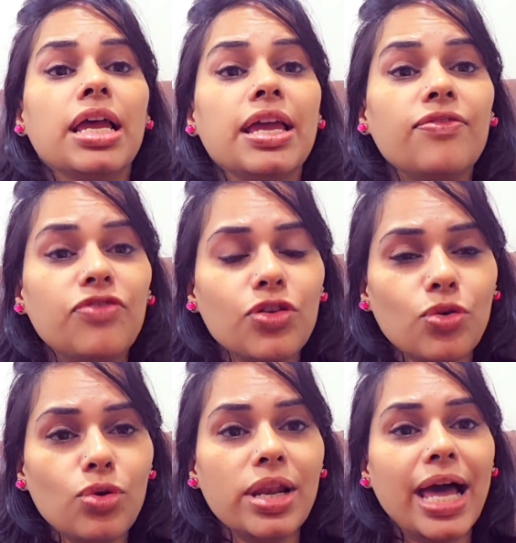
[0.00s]
If
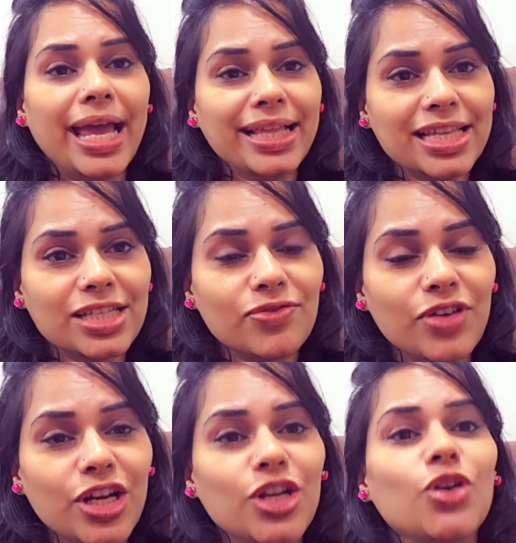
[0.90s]
you like this
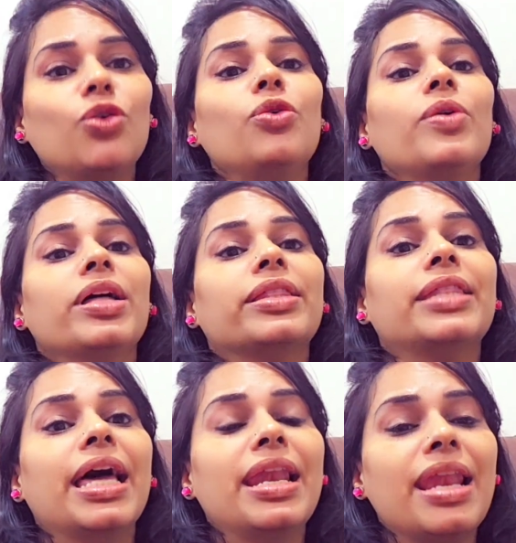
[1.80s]
video,
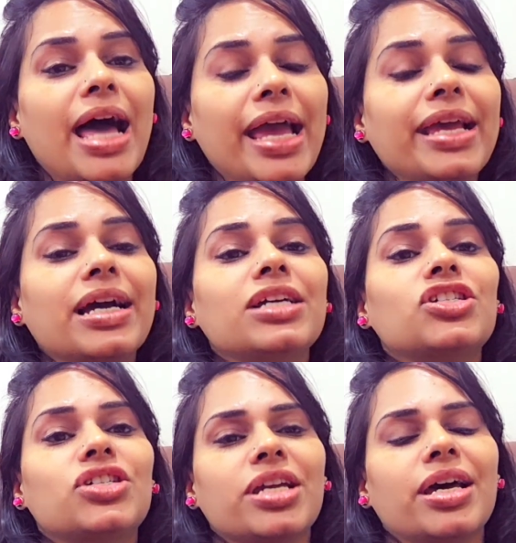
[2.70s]
then like
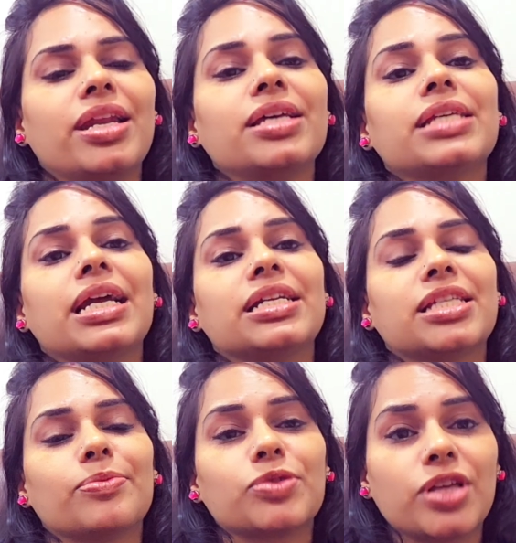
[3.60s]
us, share us, and
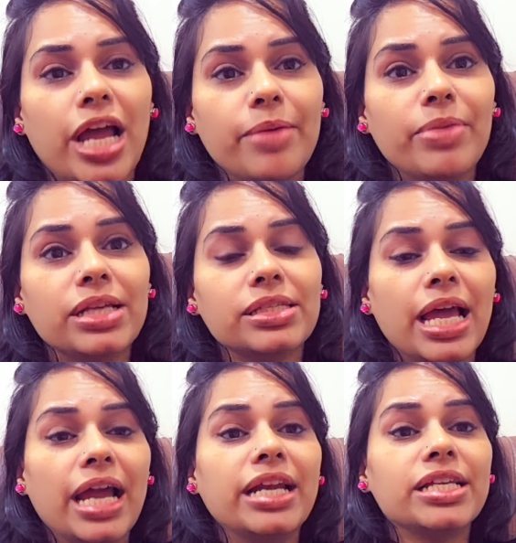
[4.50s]
subscribe us,
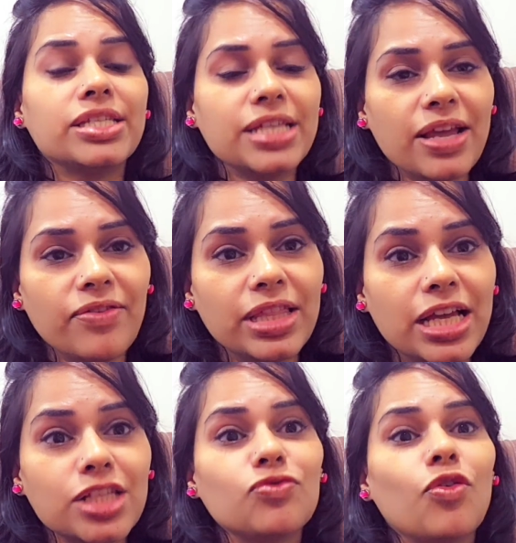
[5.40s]
and stay with
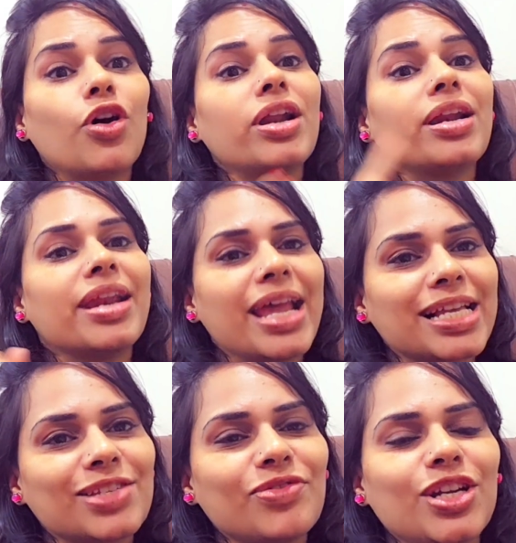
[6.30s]
us for
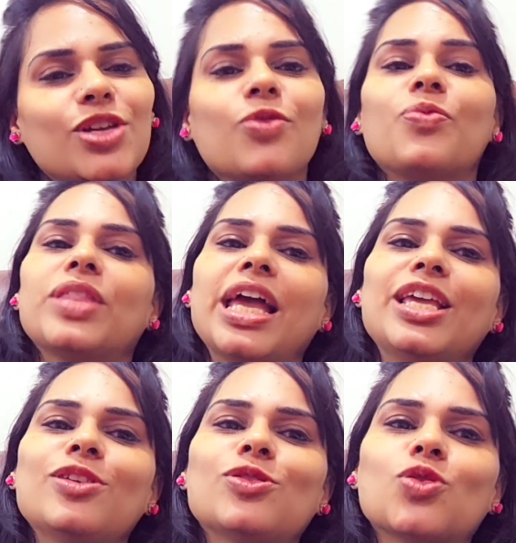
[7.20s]
next video.
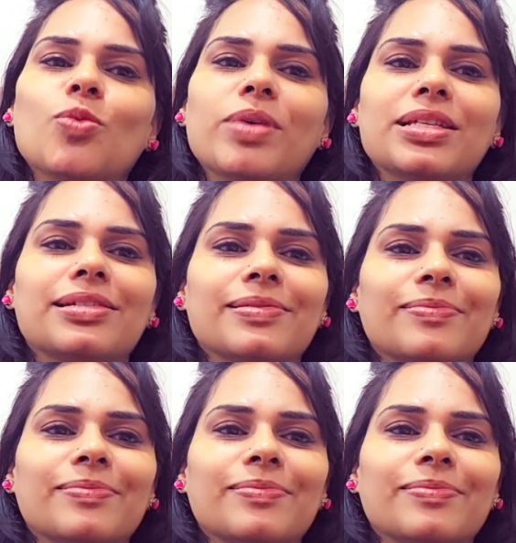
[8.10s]
Thank you so much.